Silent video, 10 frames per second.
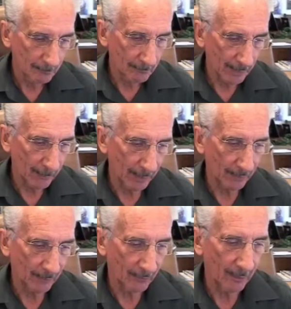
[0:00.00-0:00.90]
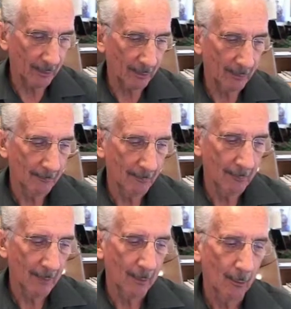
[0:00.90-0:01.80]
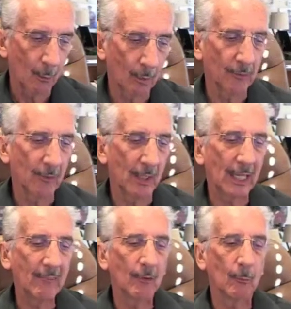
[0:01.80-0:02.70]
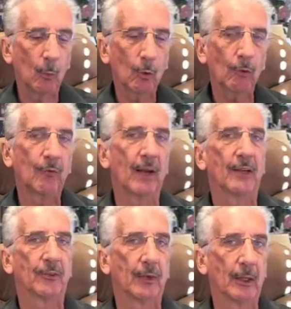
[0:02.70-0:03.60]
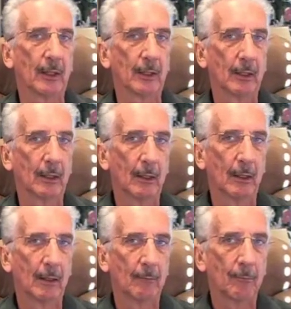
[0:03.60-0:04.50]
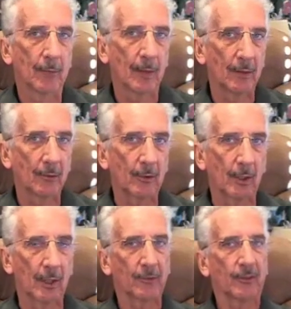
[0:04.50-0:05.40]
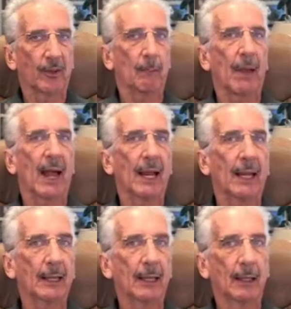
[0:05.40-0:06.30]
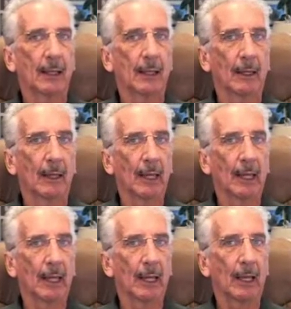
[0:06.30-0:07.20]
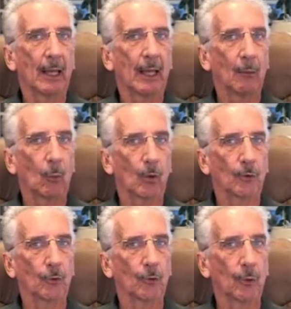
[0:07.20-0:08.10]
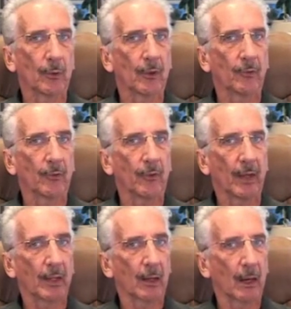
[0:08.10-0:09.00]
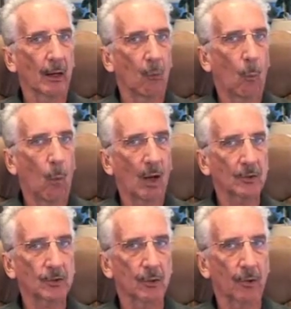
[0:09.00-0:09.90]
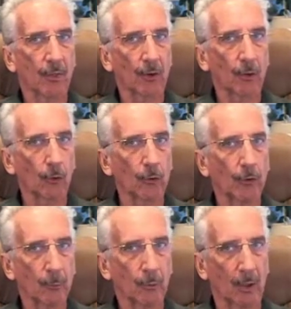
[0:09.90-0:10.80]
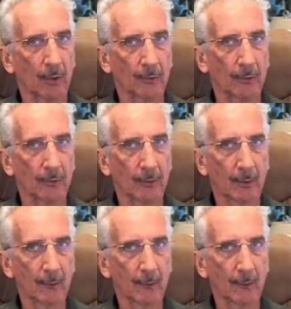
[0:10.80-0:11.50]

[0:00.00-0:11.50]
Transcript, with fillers: That being said, what is even more fascinating is to kind of sit back at while you're doing this and then kind of watch their learning process.